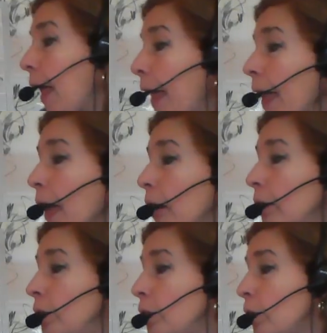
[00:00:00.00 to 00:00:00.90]

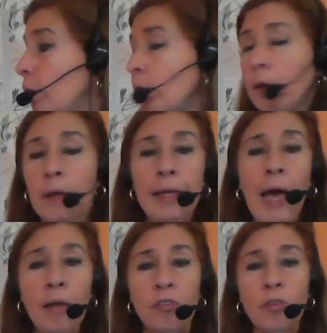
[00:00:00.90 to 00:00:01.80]
And
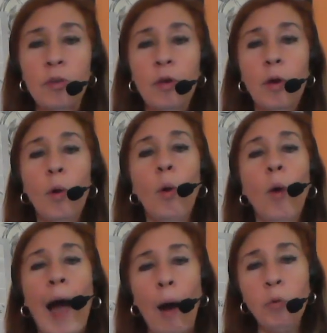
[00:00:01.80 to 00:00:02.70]
yes,
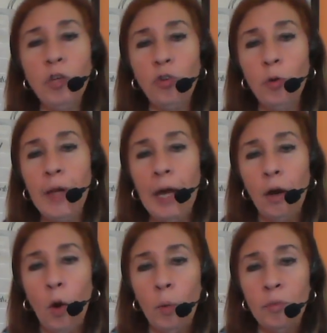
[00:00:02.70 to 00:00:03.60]
how would you get
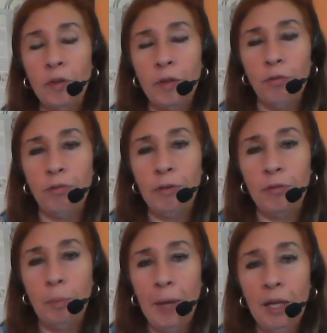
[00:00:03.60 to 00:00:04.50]
home to the
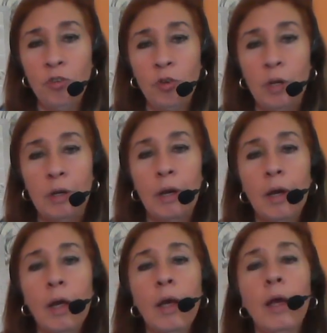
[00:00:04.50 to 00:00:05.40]
fifth dimension?
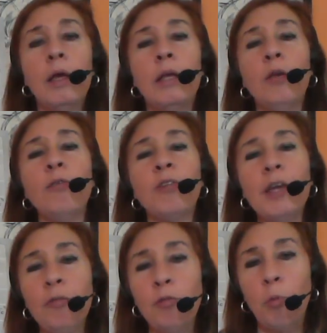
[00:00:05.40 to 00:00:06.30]
You've
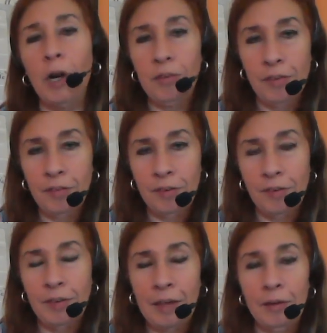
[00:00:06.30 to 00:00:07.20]
lived once as
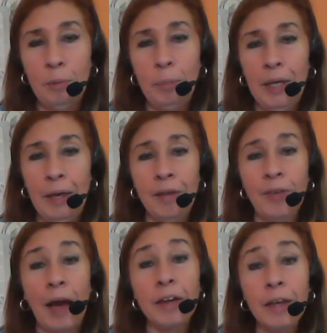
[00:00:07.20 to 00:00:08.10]
ascended beings.
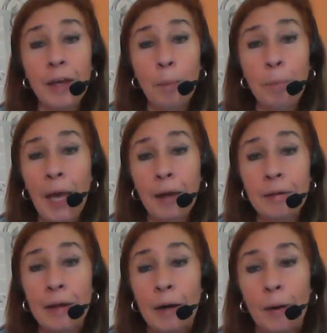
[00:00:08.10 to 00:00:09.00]
How do you get back
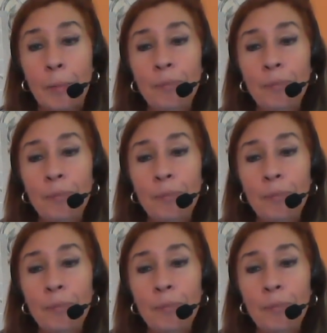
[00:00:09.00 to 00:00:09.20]
there?